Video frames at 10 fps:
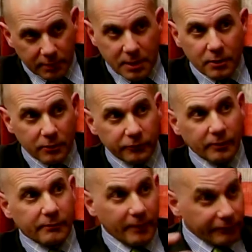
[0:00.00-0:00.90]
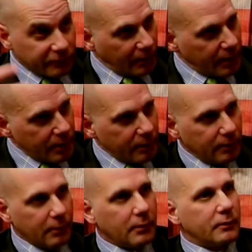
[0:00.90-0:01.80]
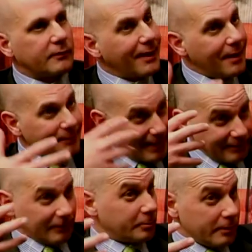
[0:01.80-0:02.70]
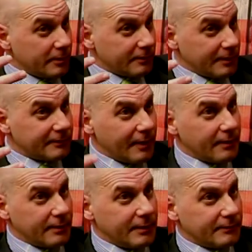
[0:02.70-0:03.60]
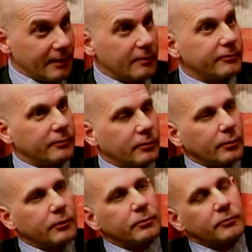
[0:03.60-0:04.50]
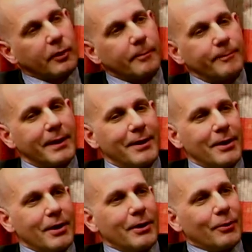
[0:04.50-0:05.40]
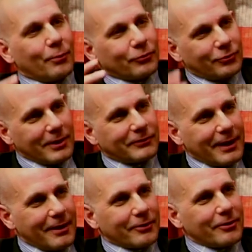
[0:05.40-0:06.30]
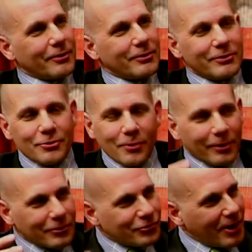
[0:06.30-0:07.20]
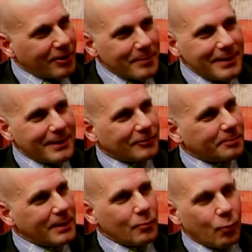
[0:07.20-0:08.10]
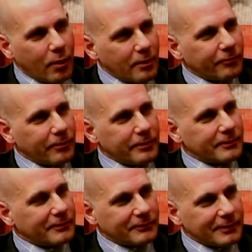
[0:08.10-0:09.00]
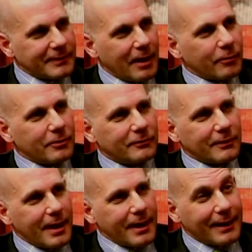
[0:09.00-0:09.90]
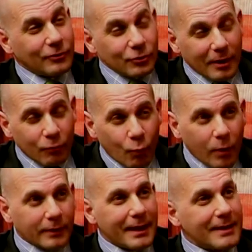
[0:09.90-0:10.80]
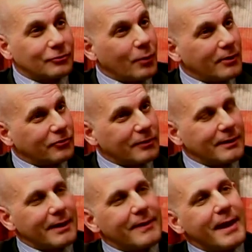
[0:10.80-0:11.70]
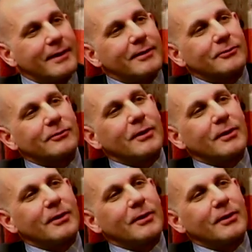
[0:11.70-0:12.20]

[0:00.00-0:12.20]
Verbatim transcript: years of, of study mm -hmm. to mm-hmm. have that's experience in itself. In right. itself, exactly. job. Well, Trace Gallagher, you are a gentleman. It's been wonderful to, to been sit down with you today. I do have one last question, What's and that, that is